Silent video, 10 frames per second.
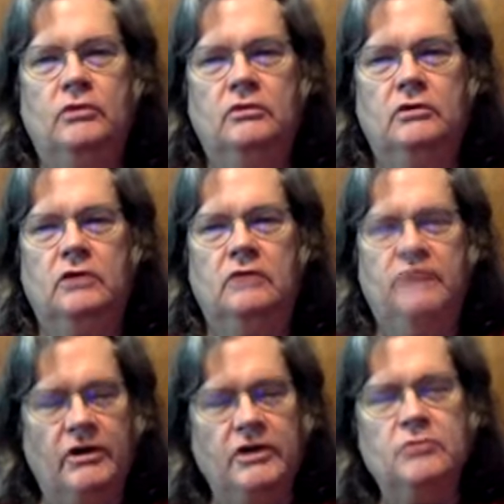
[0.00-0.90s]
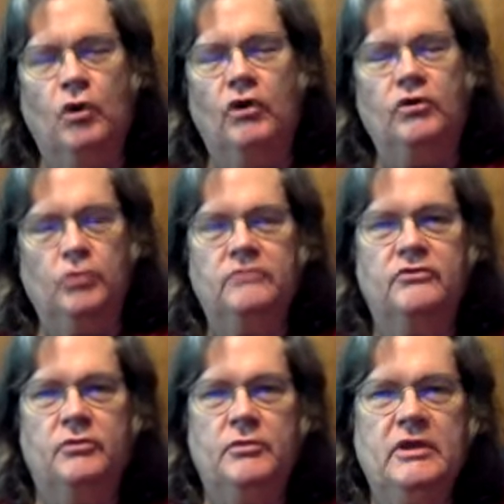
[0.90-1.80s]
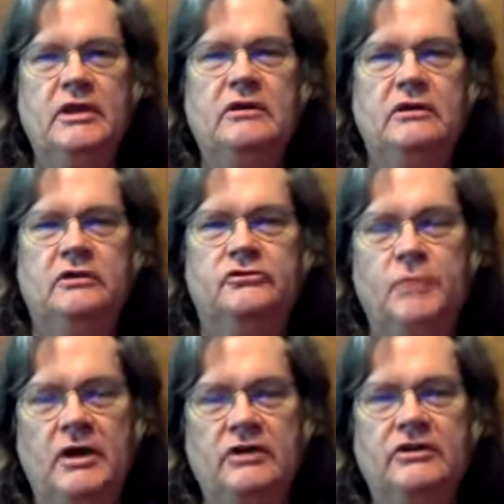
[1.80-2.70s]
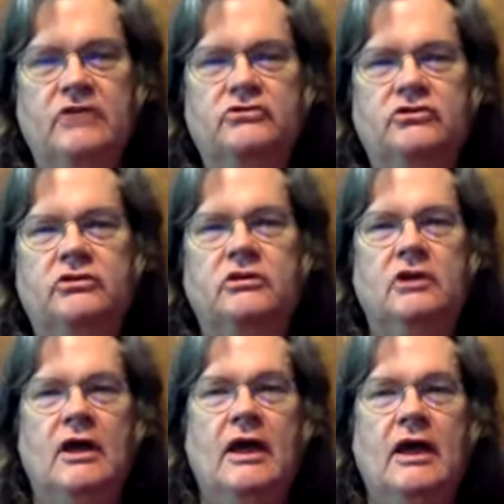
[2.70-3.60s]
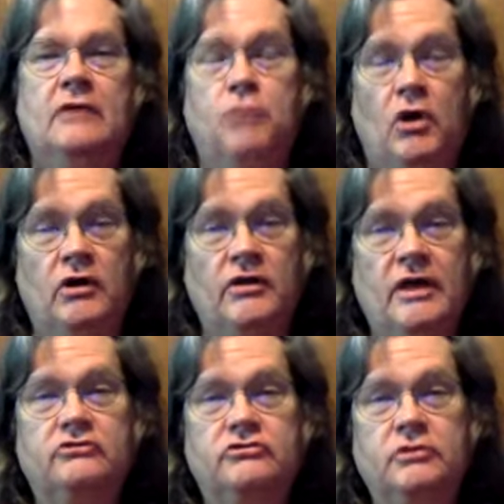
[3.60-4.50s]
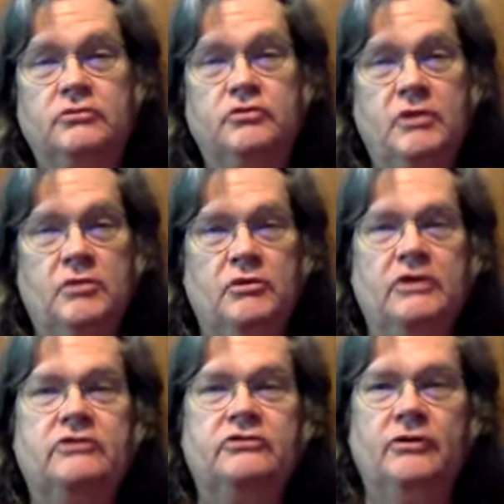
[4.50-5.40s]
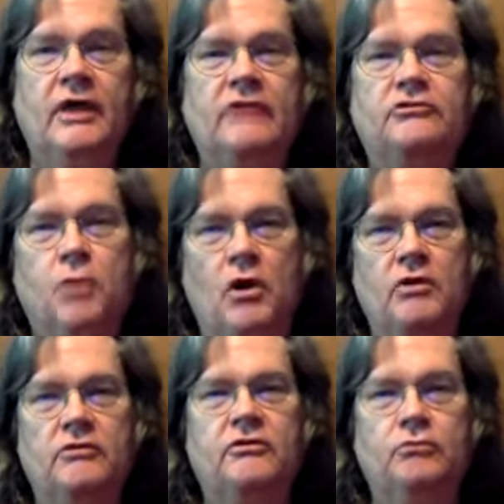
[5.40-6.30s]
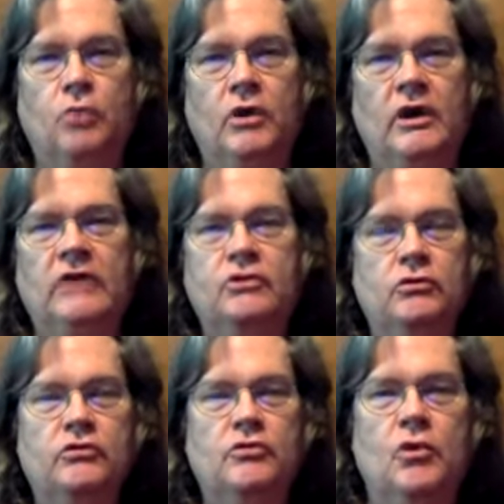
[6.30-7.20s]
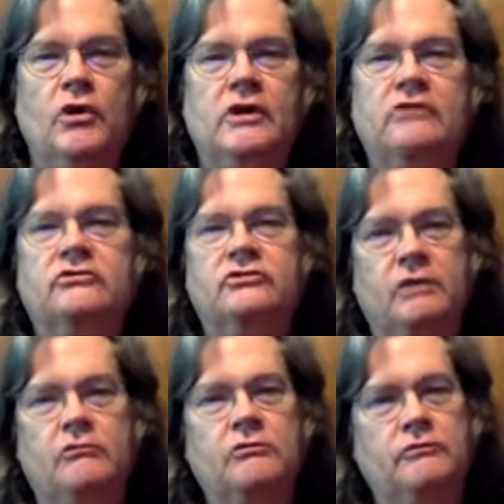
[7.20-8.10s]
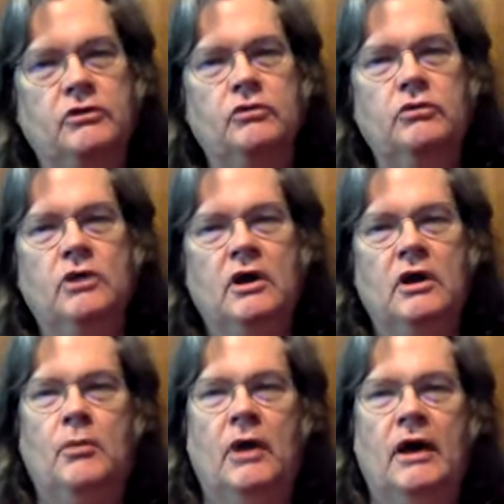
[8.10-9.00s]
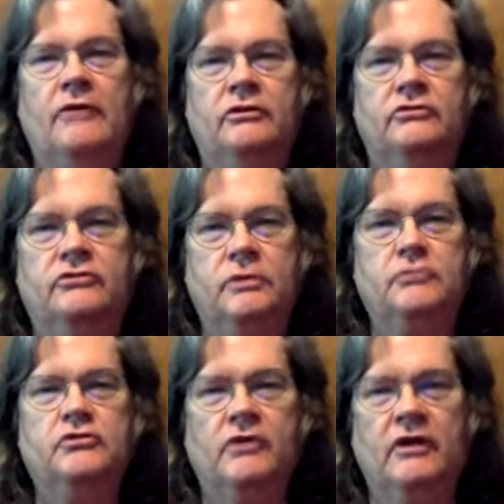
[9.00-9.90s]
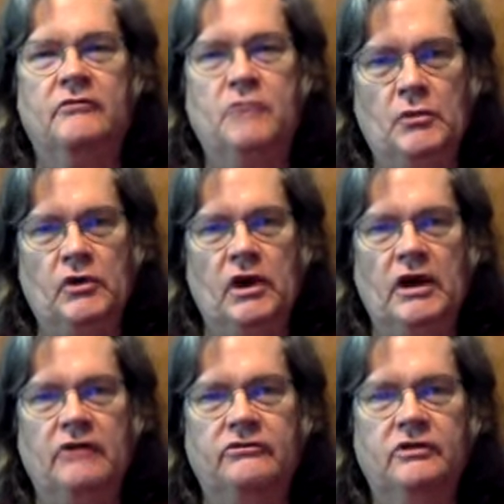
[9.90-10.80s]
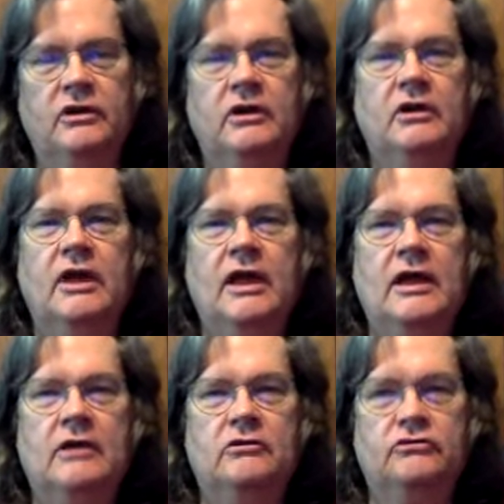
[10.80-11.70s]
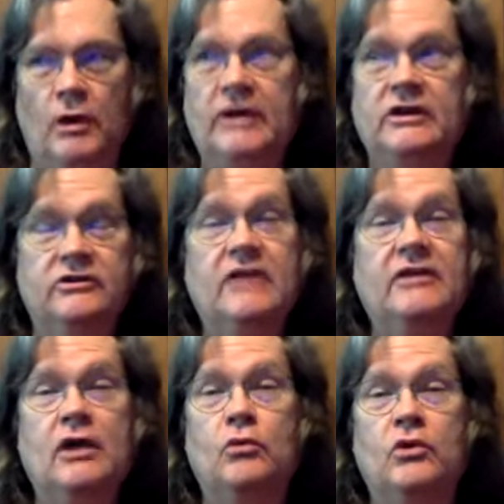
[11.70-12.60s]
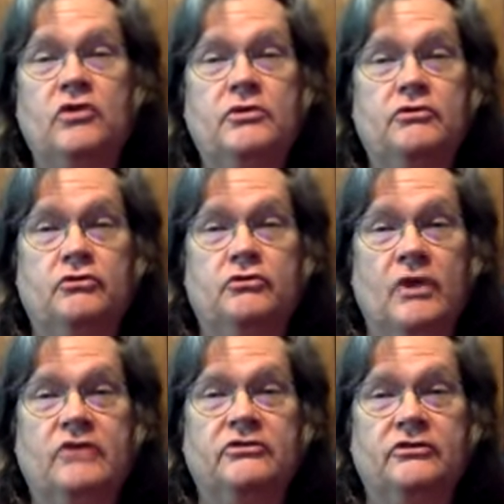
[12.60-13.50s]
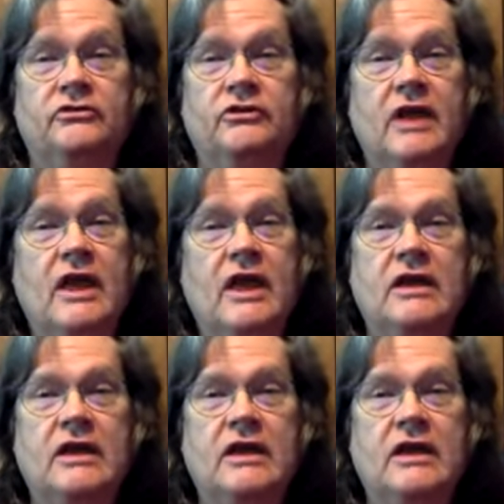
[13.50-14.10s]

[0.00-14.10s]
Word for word: a very important one for me is meditation, and part of that is scripture memory. So that's part of the, what I do in the mornings is I review my the scripture that I've memorized, and so I can take that with me through the rest of the day.